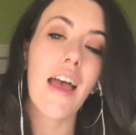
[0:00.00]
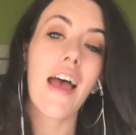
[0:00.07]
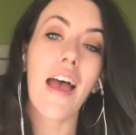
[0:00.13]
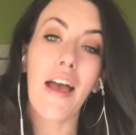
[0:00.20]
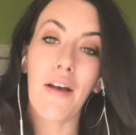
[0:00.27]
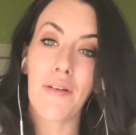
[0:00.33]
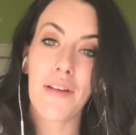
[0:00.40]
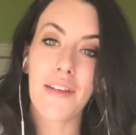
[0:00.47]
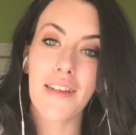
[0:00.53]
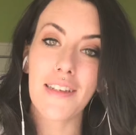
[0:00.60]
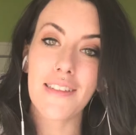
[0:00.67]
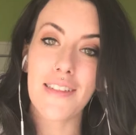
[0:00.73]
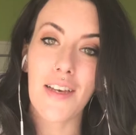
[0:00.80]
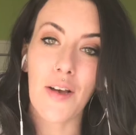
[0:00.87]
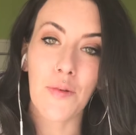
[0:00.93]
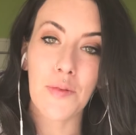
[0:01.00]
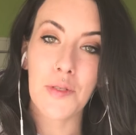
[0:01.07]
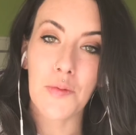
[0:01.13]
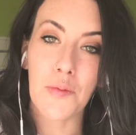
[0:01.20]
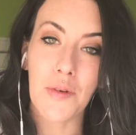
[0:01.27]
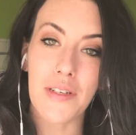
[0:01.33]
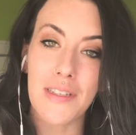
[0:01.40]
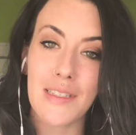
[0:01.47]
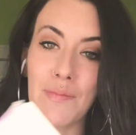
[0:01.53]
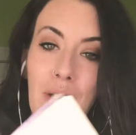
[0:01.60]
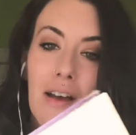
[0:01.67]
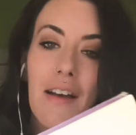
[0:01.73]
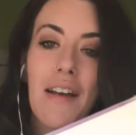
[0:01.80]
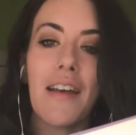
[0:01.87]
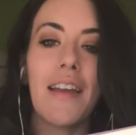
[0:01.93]
How can I tell which one is
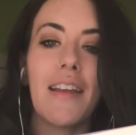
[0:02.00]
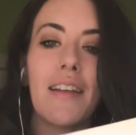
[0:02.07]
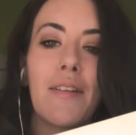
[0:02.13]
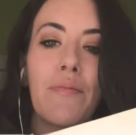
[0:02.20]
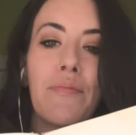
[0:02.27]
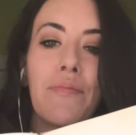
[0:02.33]
mine?